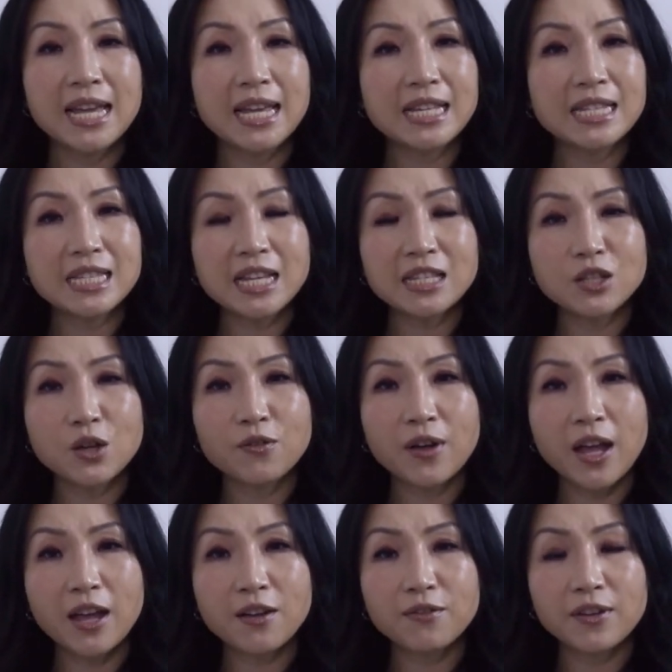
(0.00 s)
Instead of
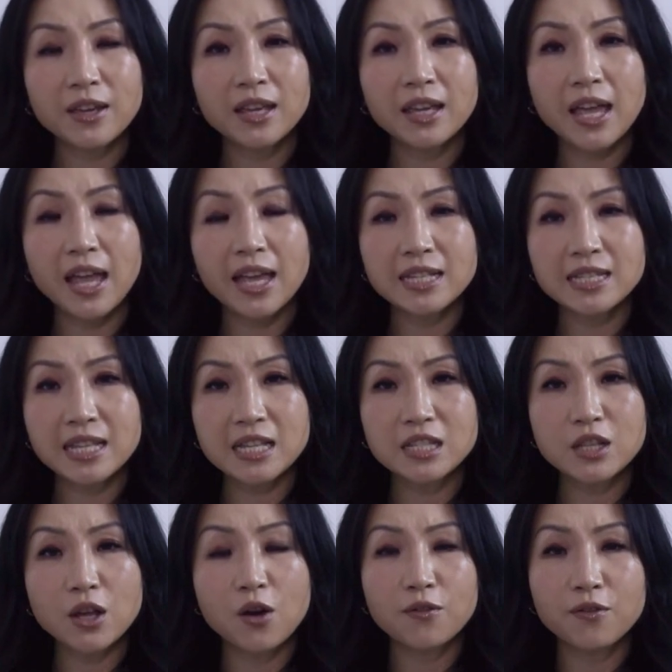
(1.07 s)
having a
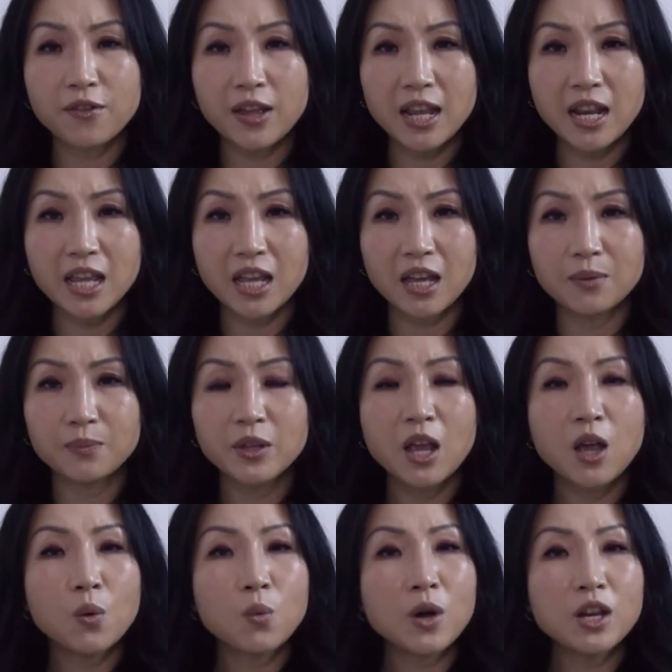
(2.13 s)
sense of failure,
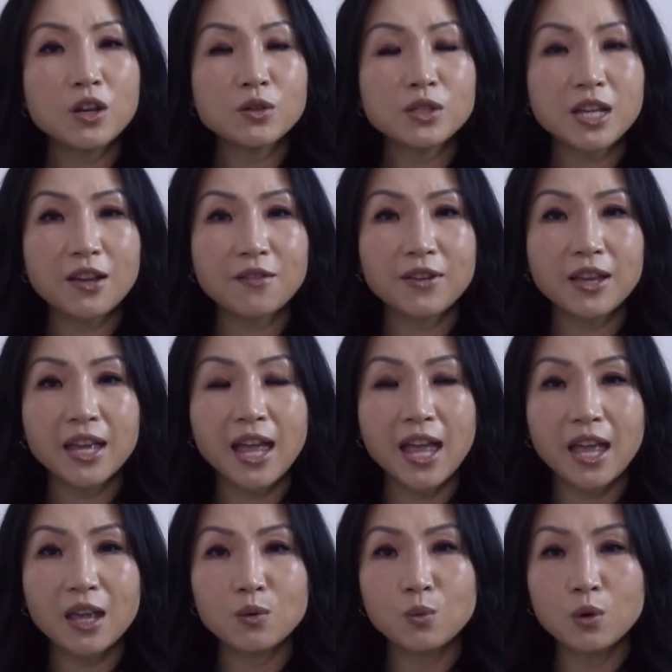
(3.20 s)
why not having
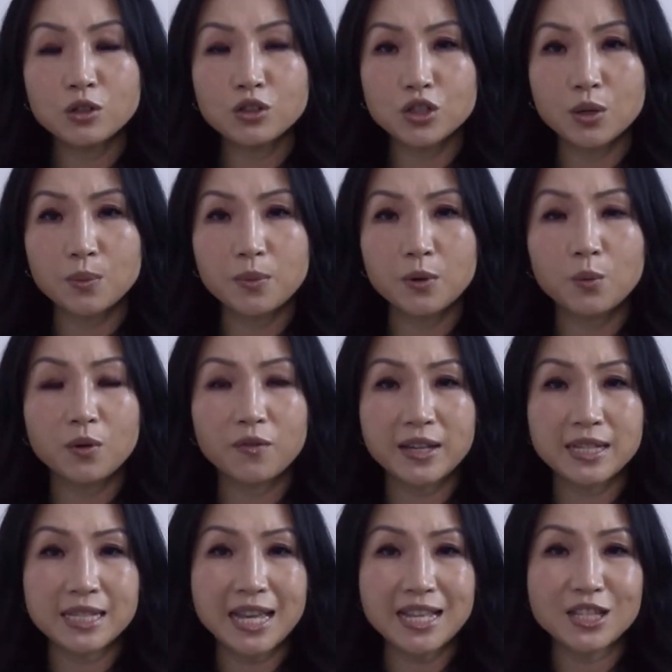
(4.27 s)
a wardrobe with a
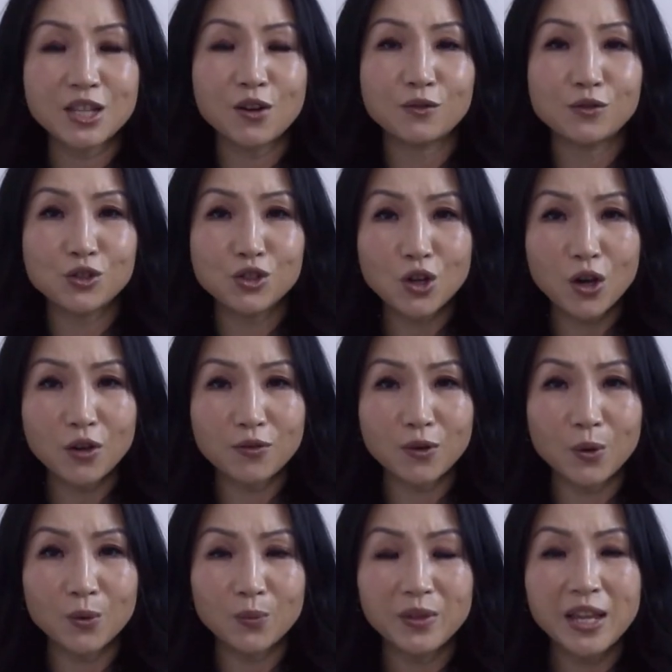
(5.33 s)
sense of
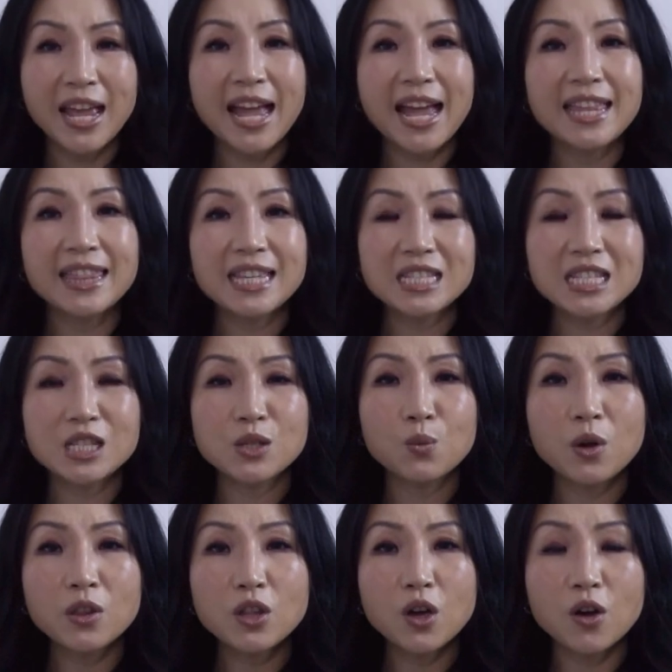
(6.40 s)
joyful? And this is
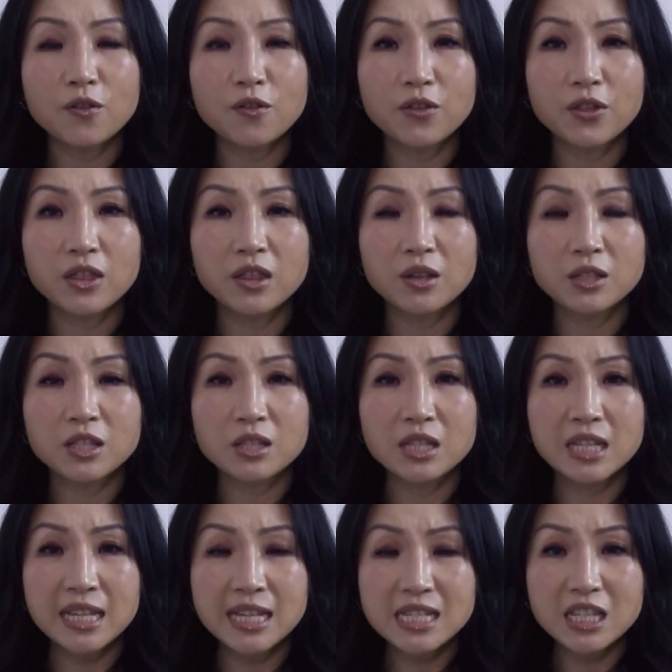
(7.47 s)
one of the
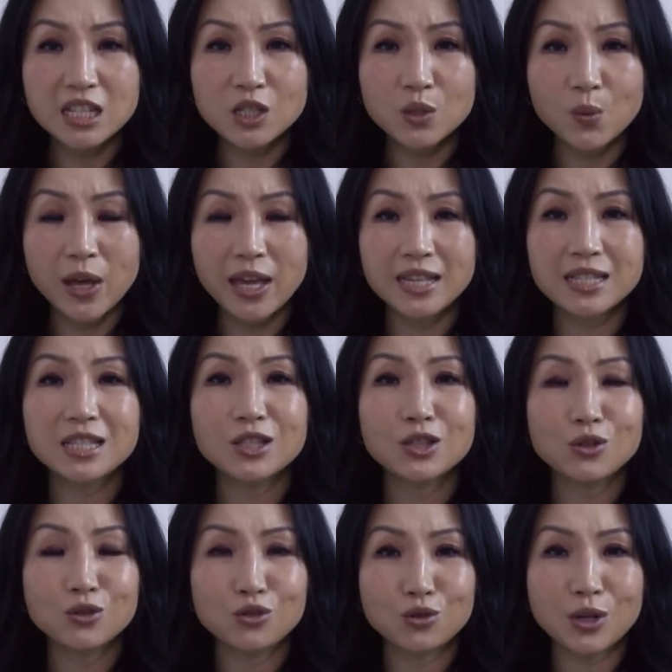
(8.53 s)
easiest ways
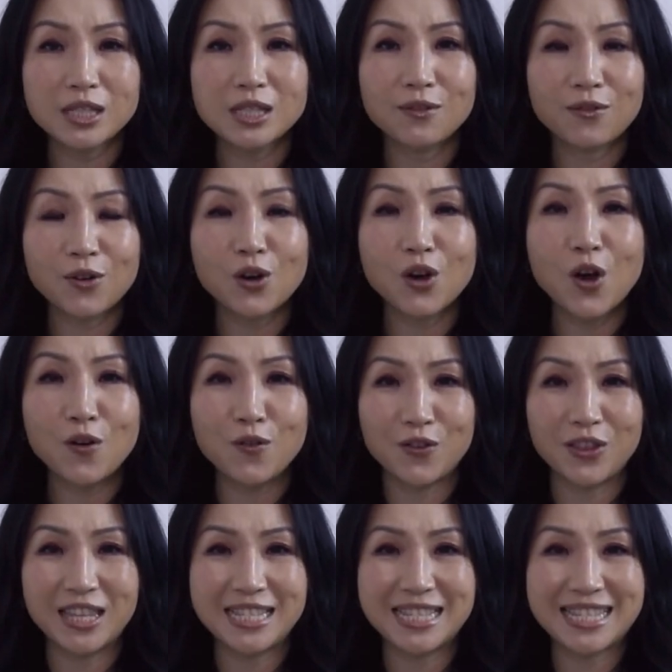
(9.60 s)
to dress for
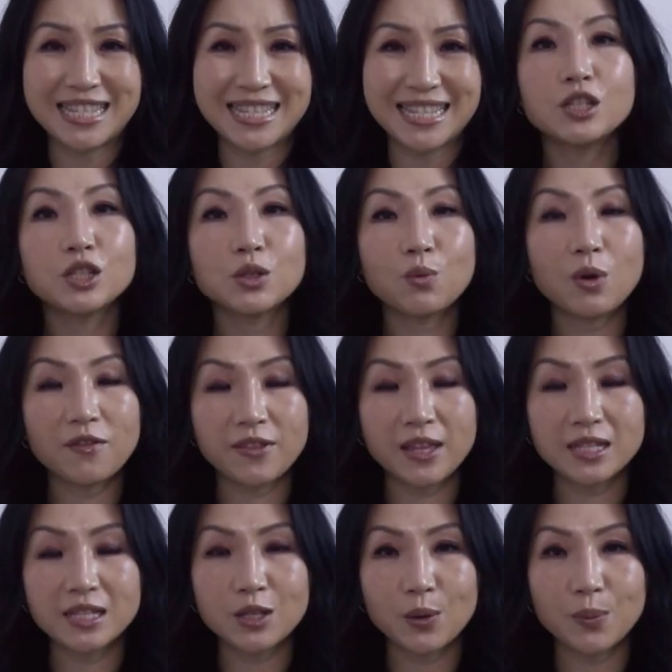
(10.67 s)
confidence. To wrap
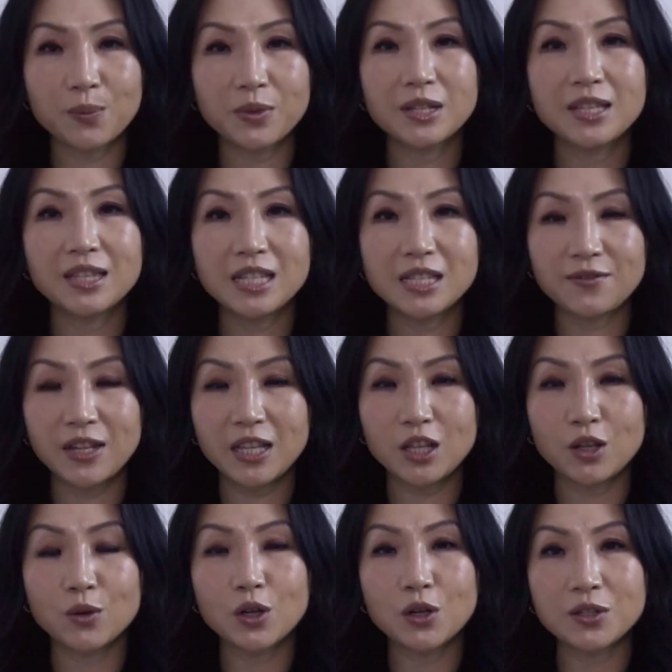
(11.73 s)
things up, this
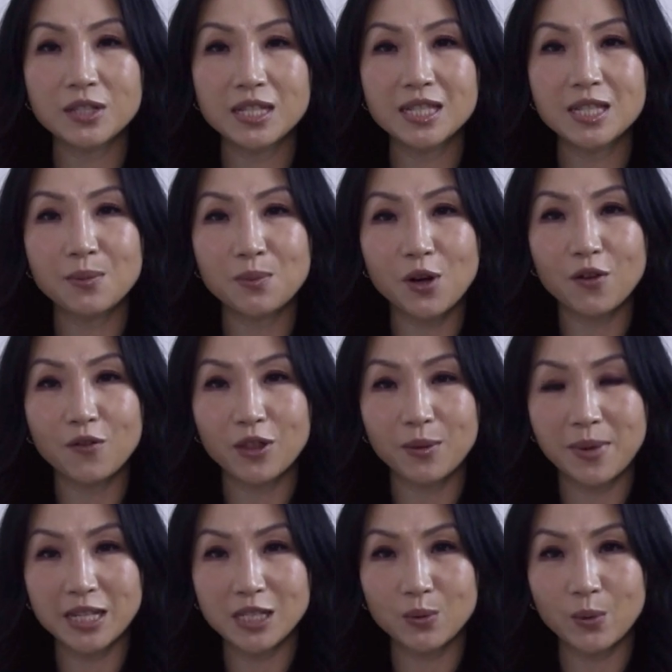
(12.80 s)
video contains some of the
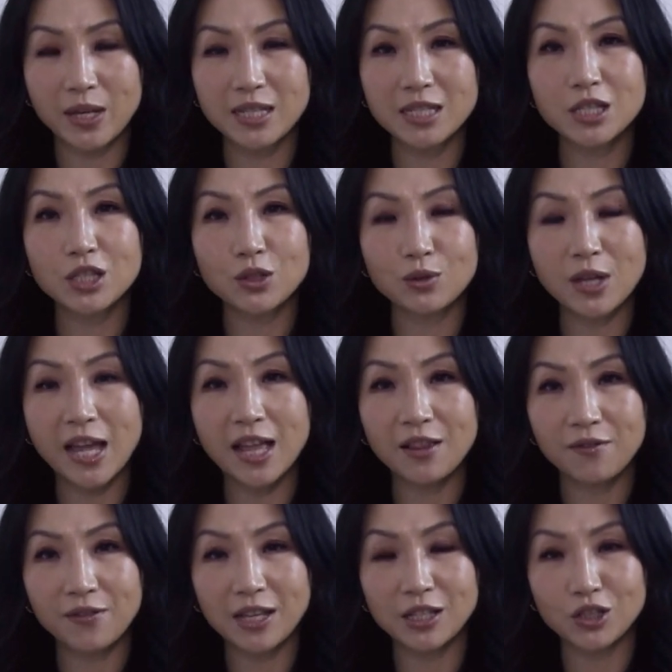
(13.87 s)
best ways to
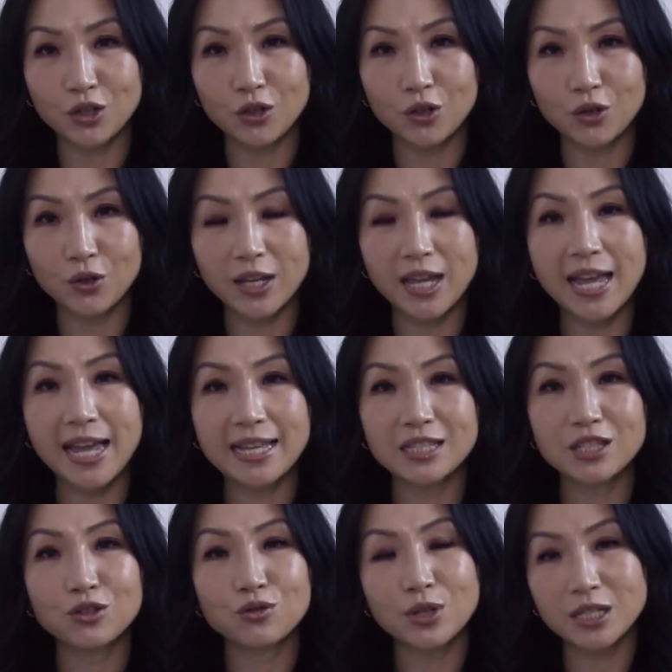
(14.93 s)
elevate your look and
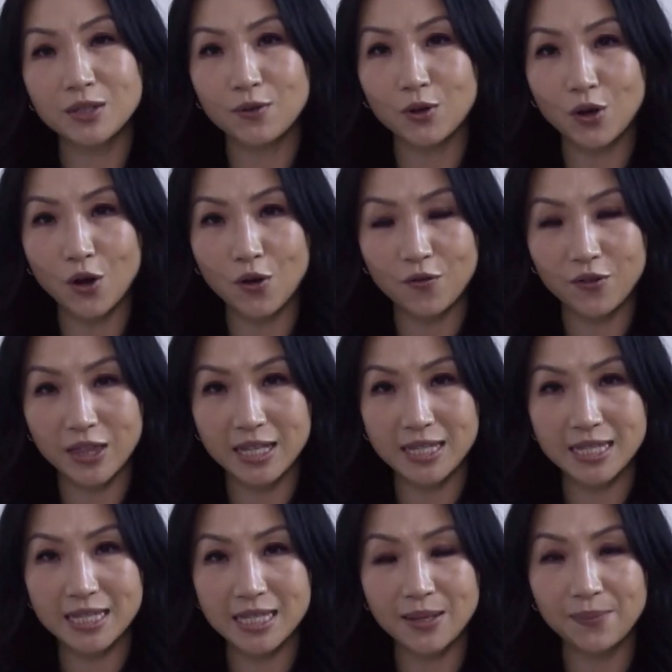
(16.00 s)
dress for
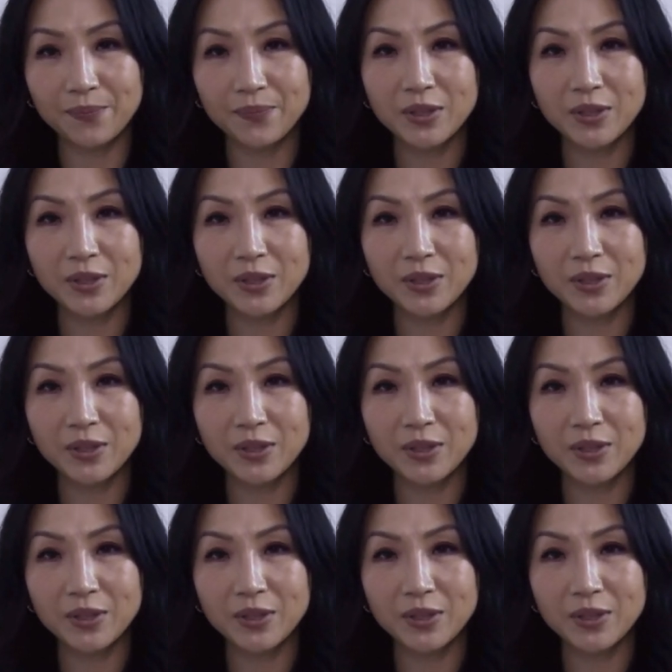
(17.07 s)
confidence.